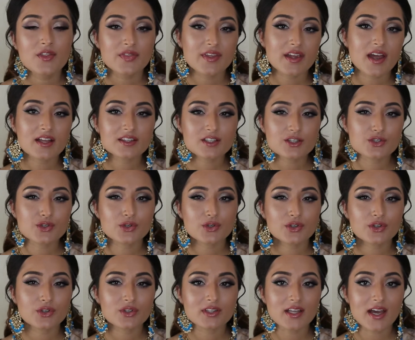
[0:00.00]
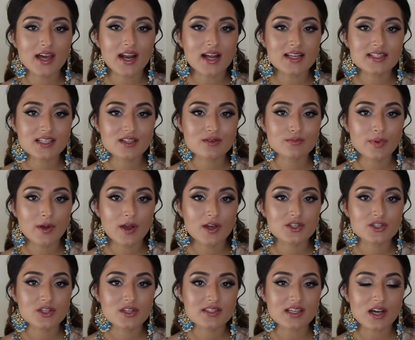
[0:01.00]
The other two that I didn't
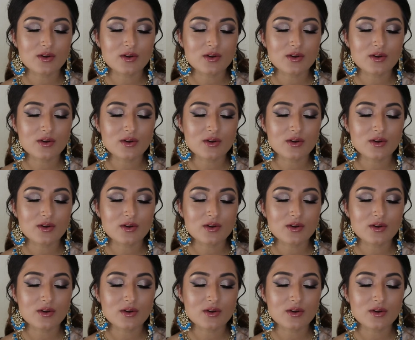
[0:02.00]
purchase,